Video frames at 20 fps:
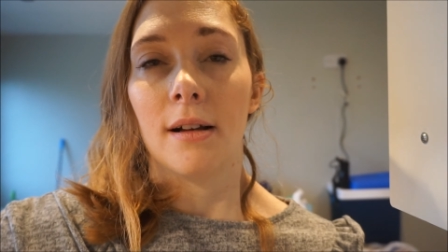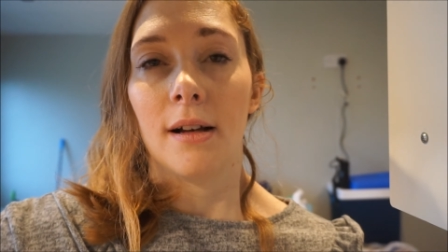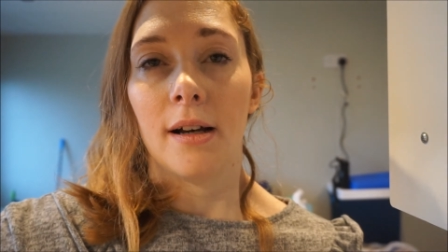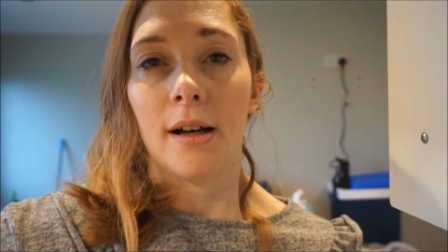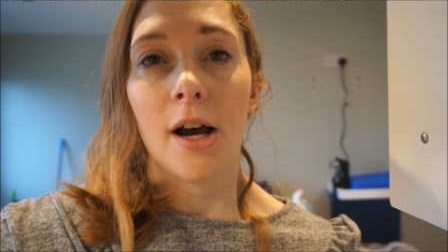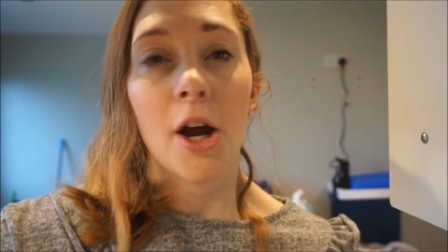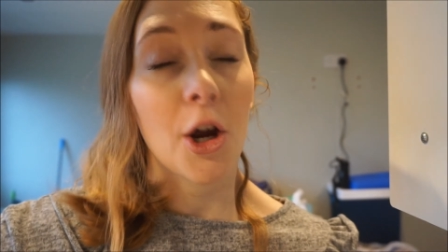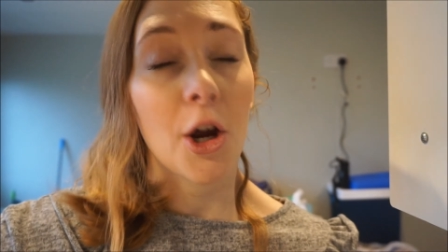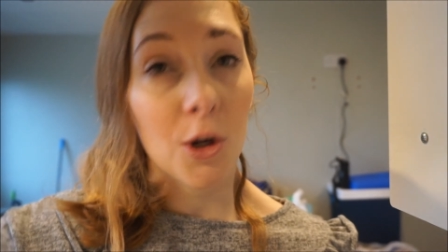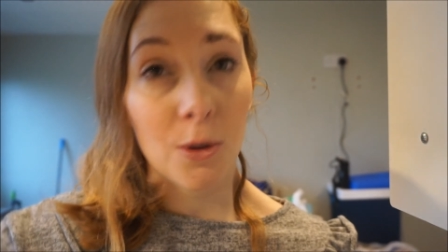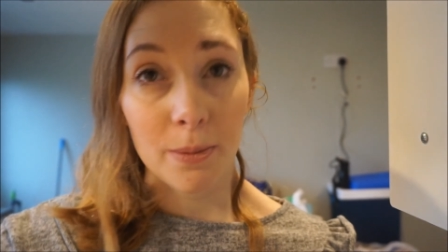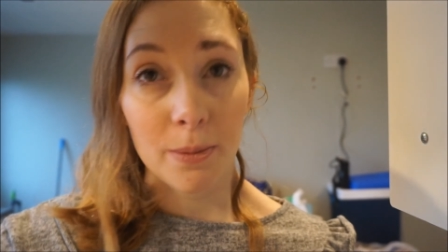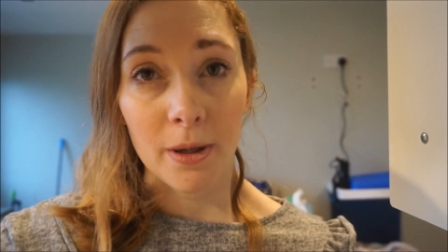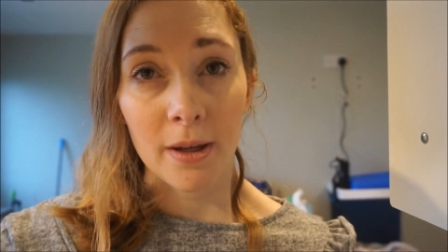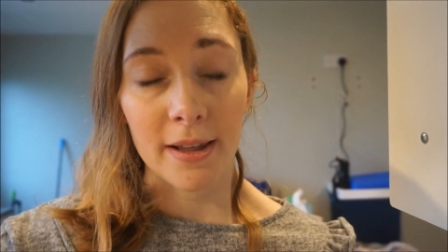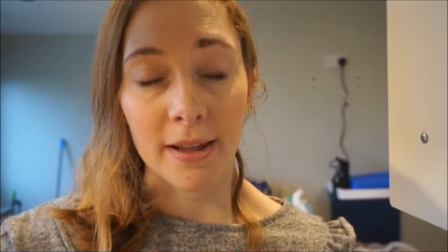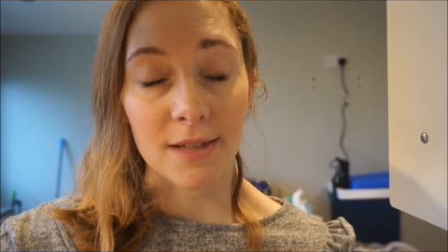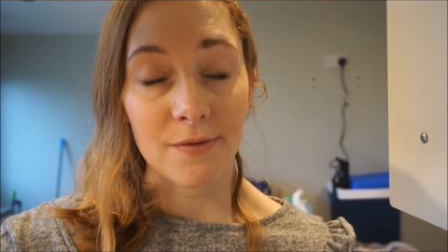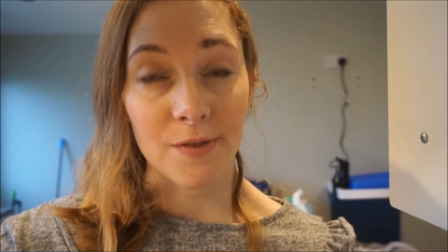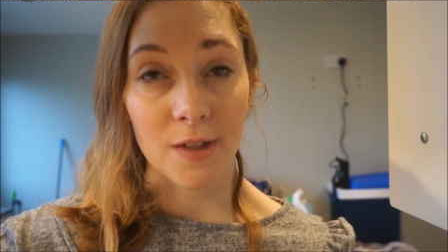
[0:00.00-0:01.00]
I hope
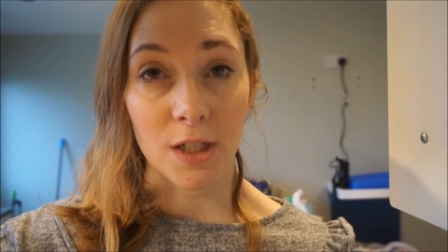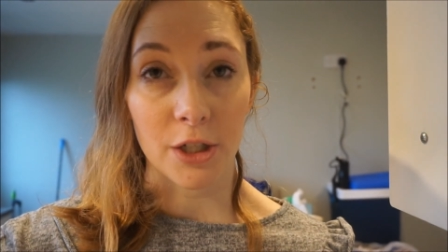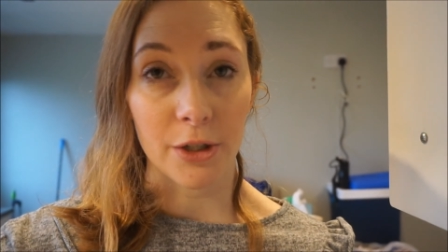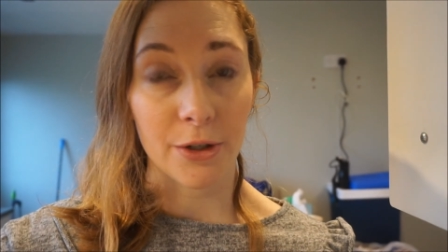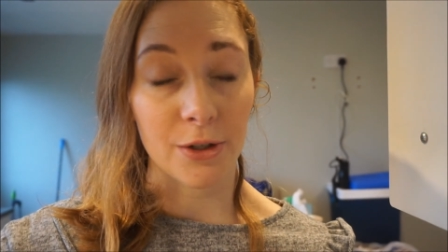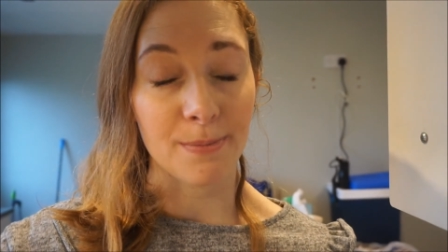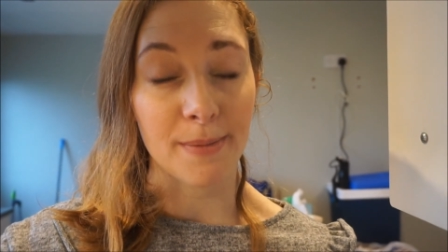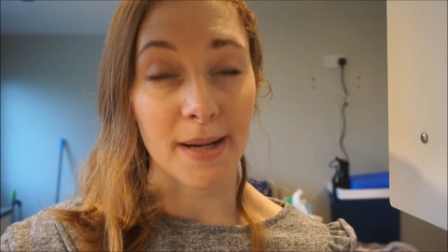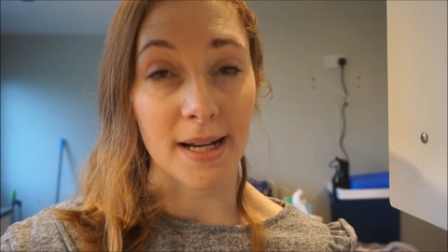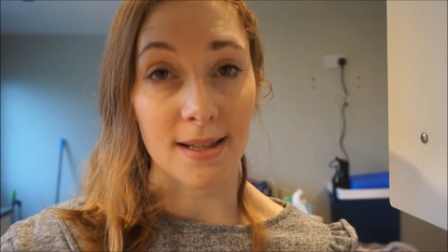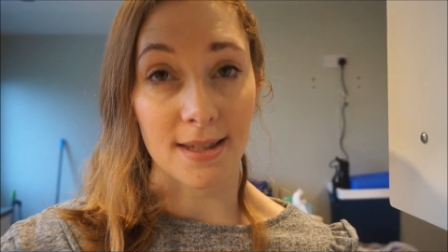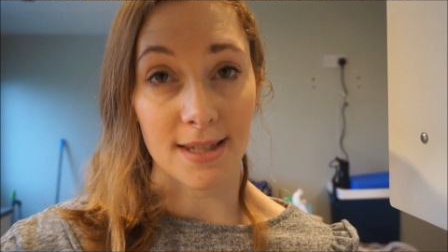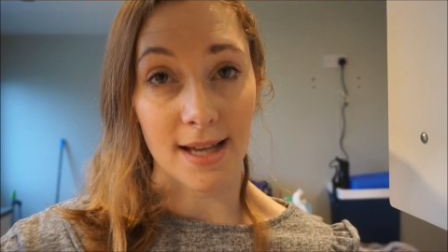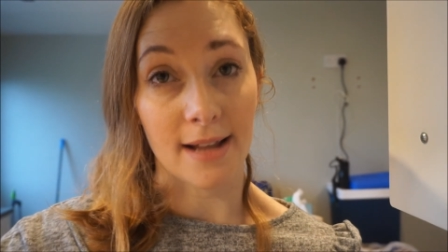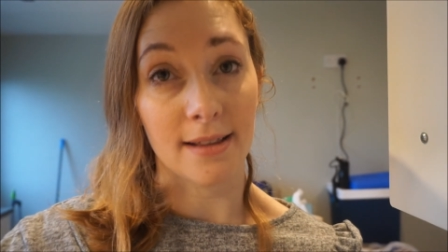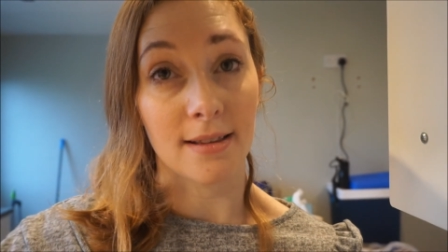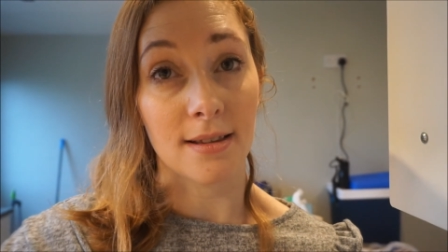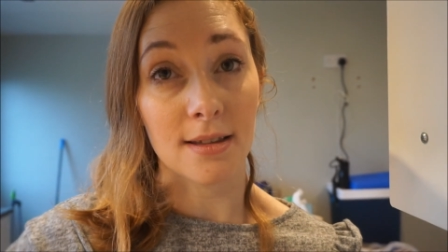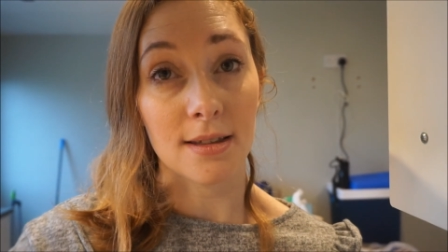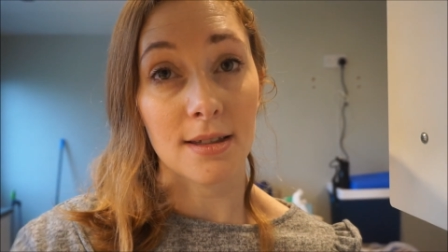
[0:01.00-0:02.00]
this video has made
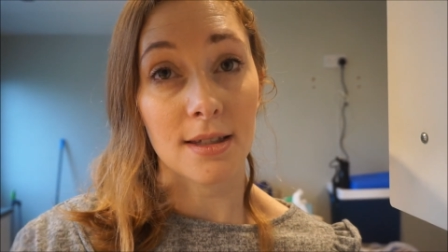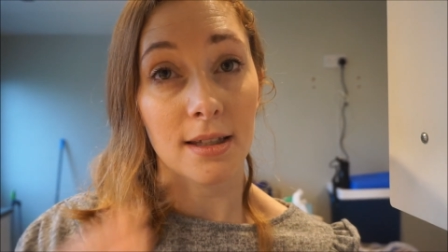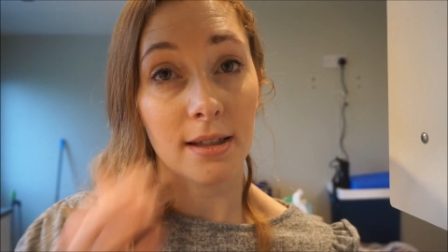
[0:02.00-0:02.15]
sense.